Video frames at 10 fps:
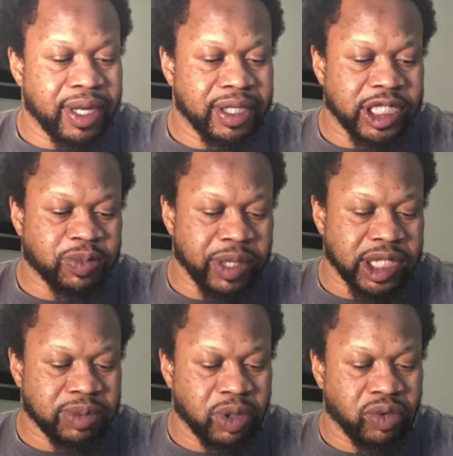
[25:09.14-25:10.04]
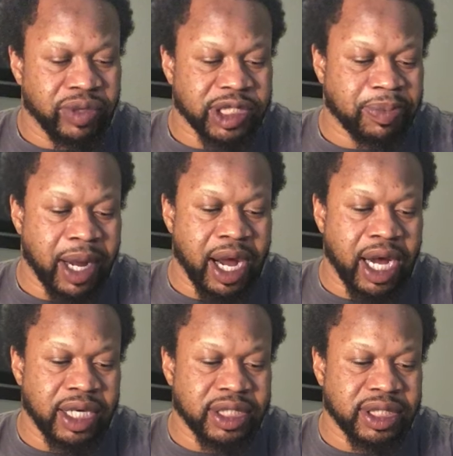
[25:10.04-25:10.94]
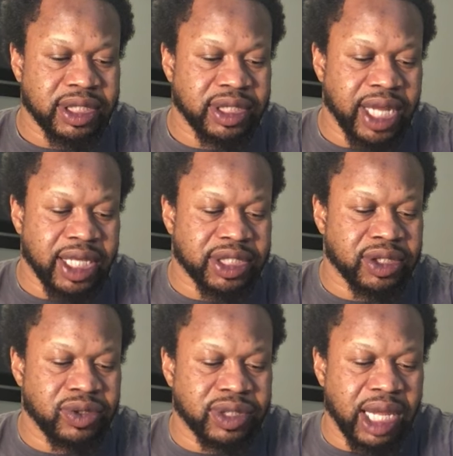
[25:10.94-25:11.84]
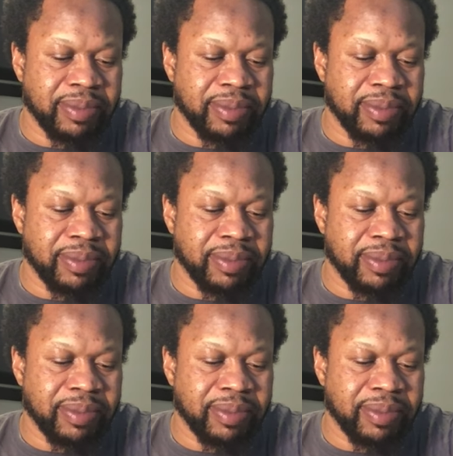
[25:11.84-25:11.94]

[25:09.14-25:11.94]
this principal responds that Tuesday,